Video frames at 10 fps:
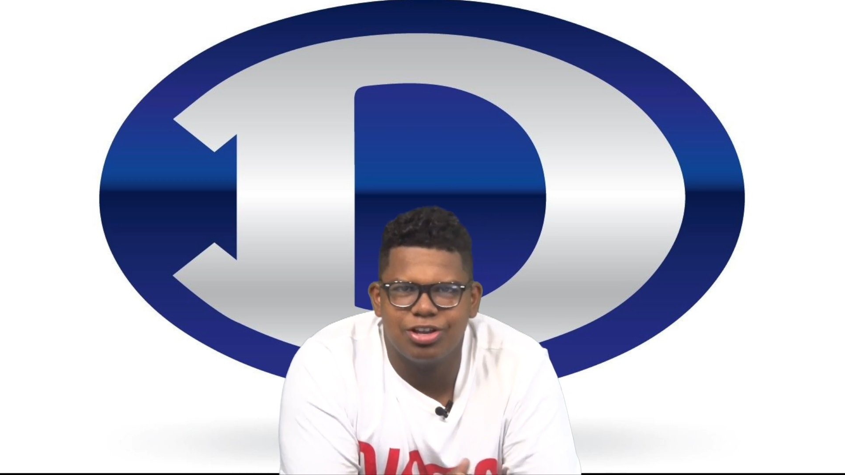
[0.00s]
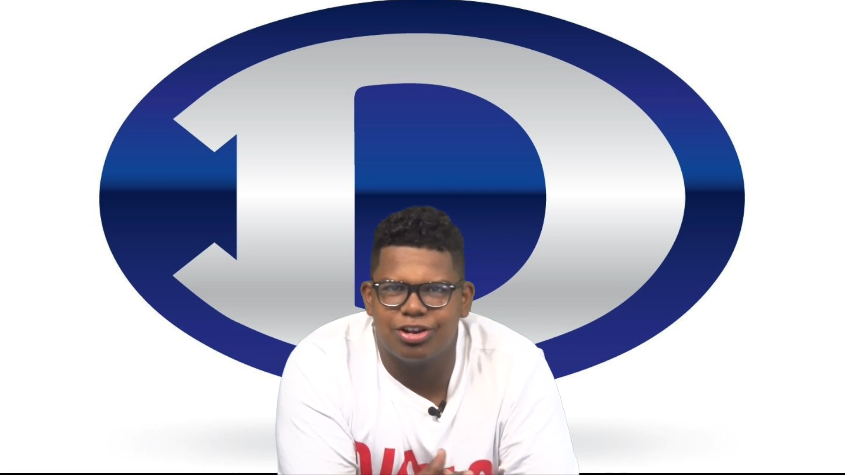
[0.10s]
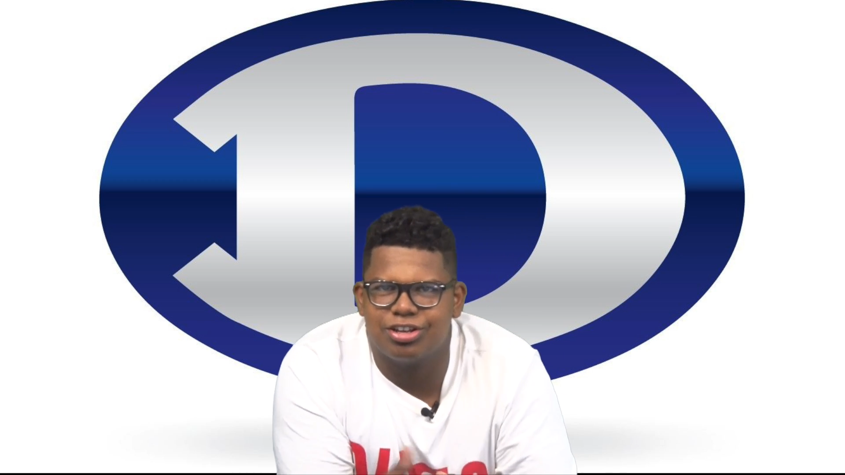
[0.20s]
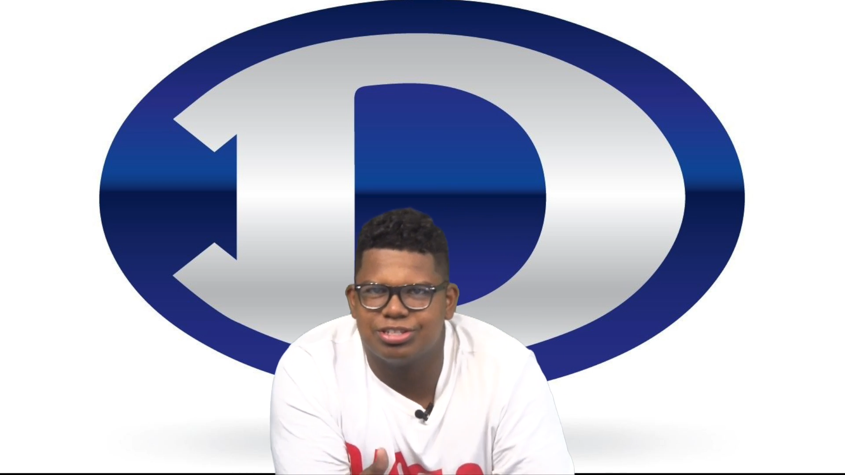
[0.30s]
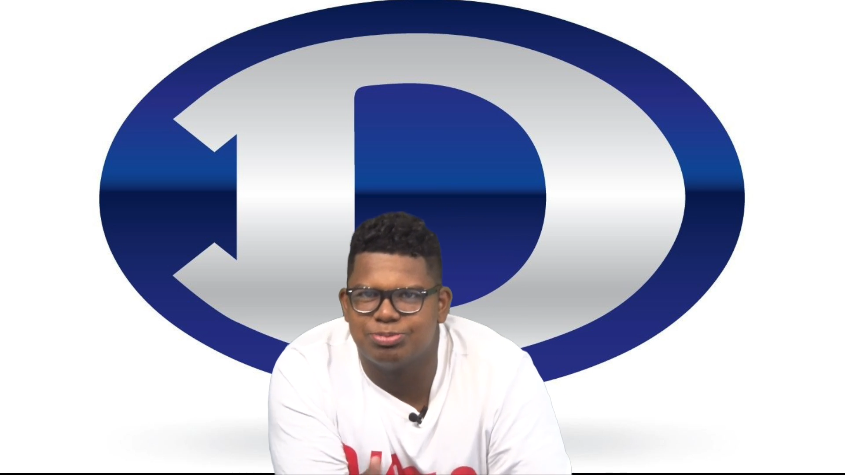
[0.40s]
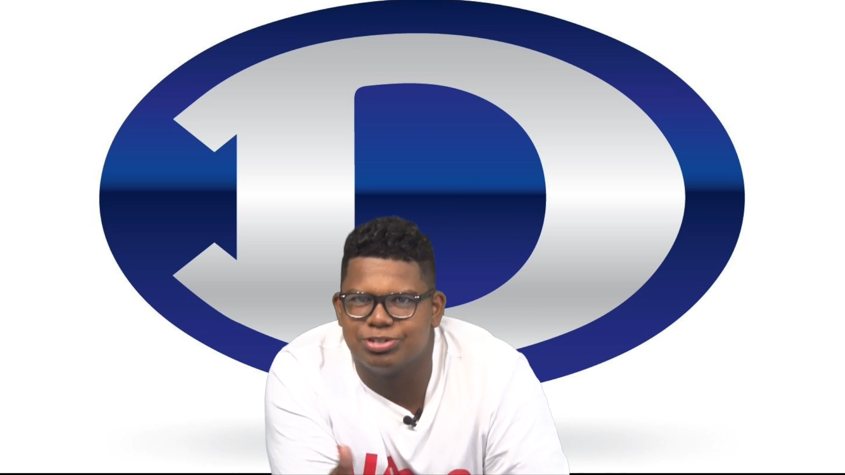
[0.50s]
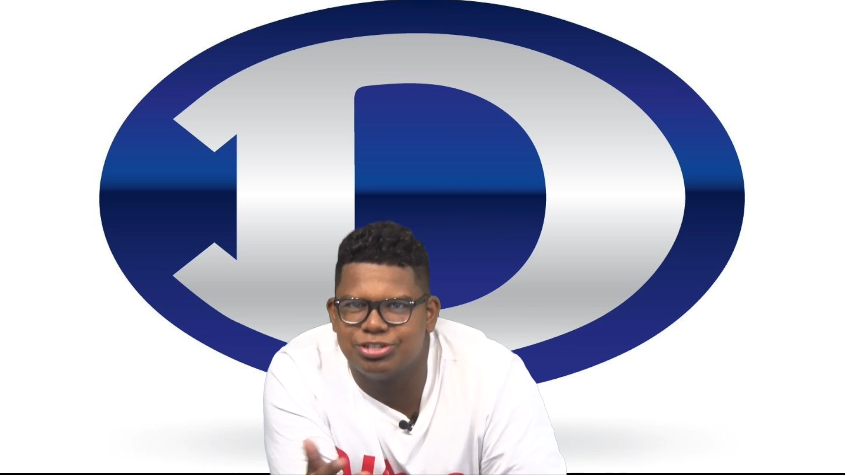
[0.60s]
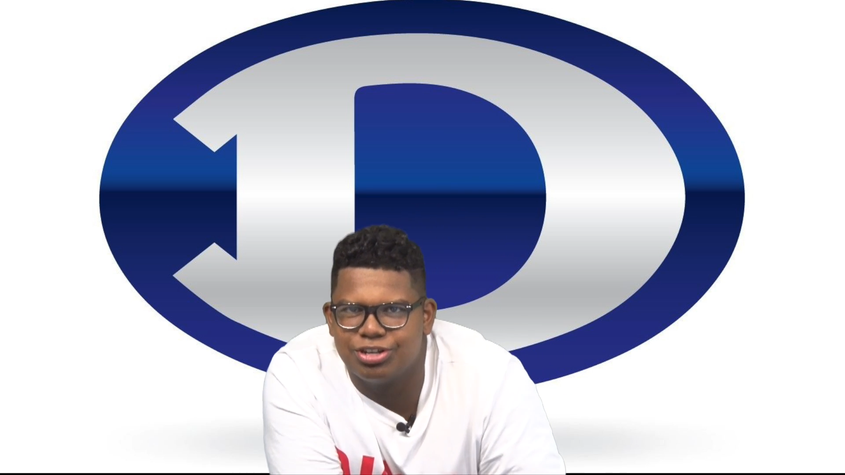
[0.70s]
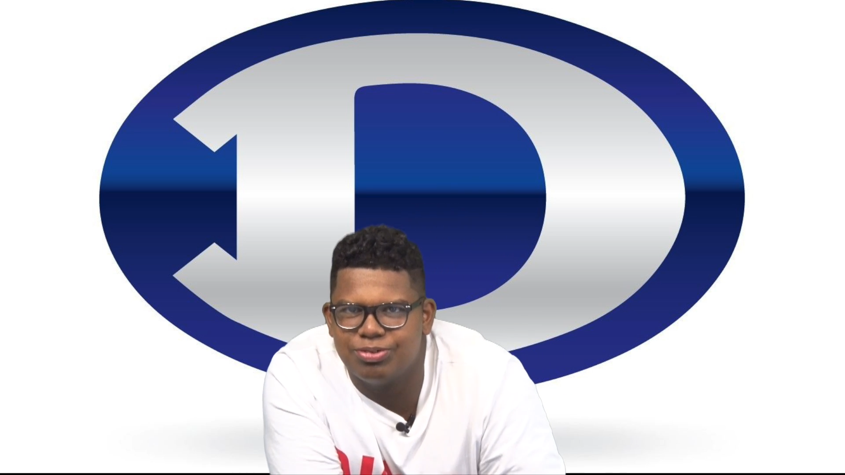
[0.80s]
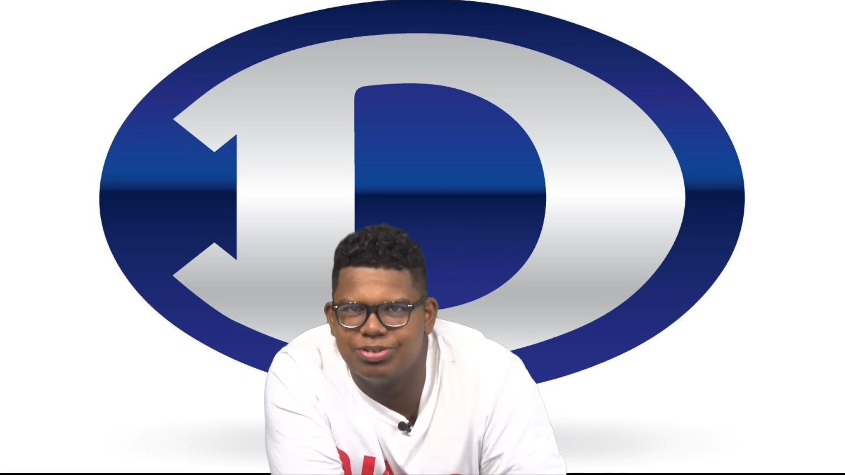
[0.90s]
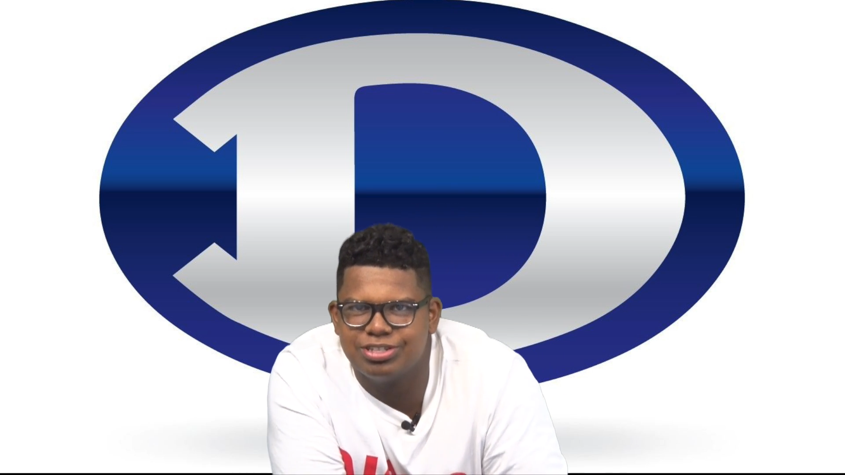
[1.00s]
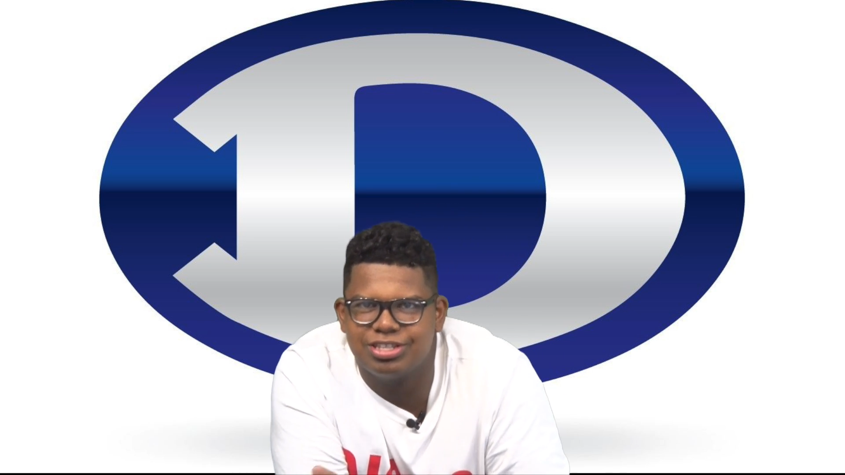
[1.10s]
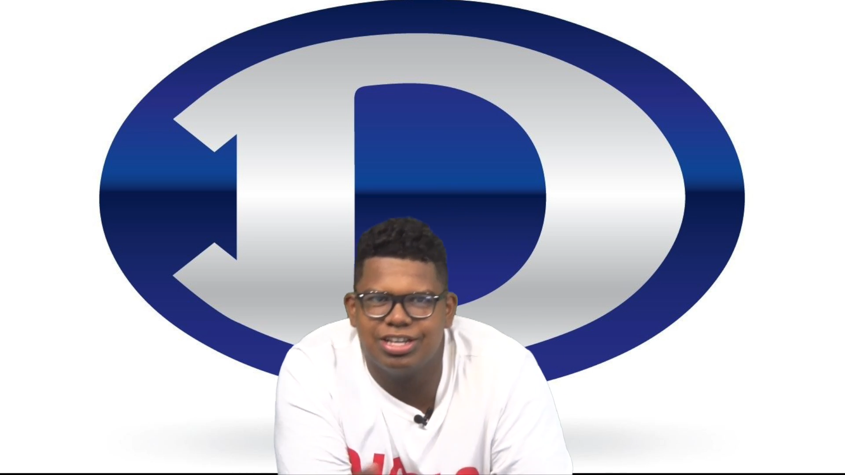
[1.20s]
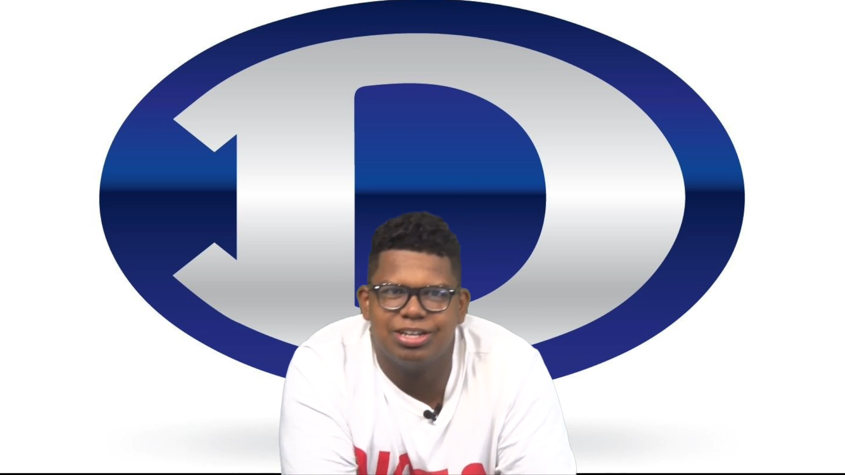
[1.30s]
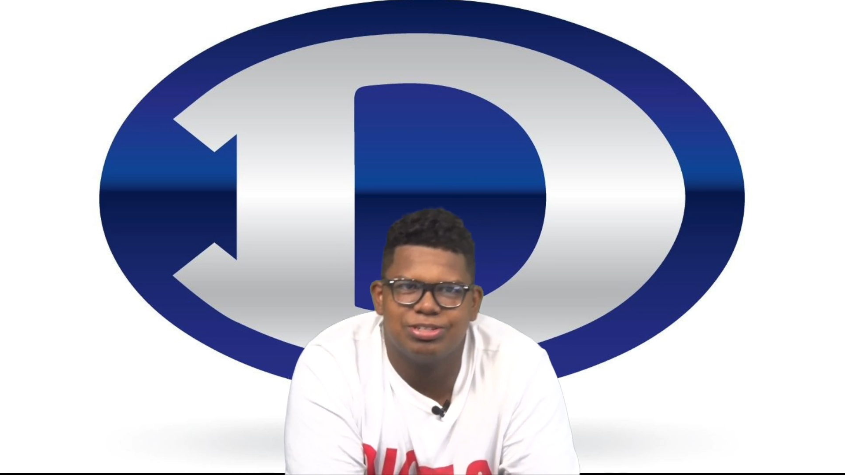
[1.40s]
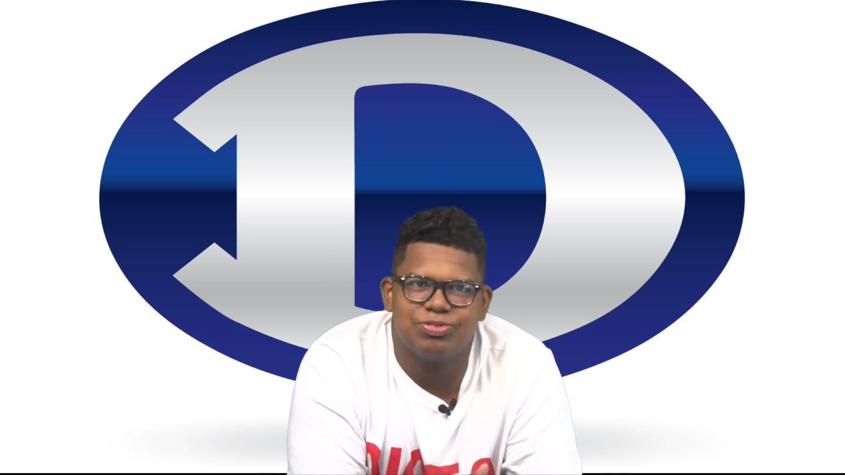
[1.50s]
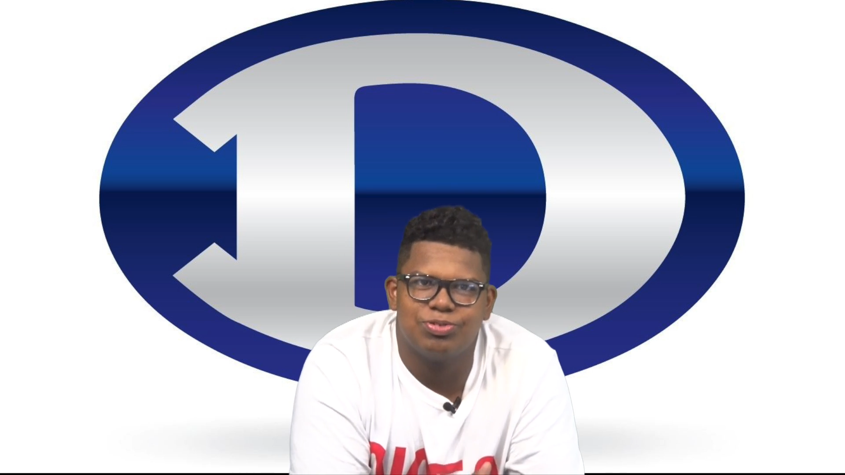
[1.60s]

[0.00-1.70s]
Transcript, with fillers: Go to customer service lounge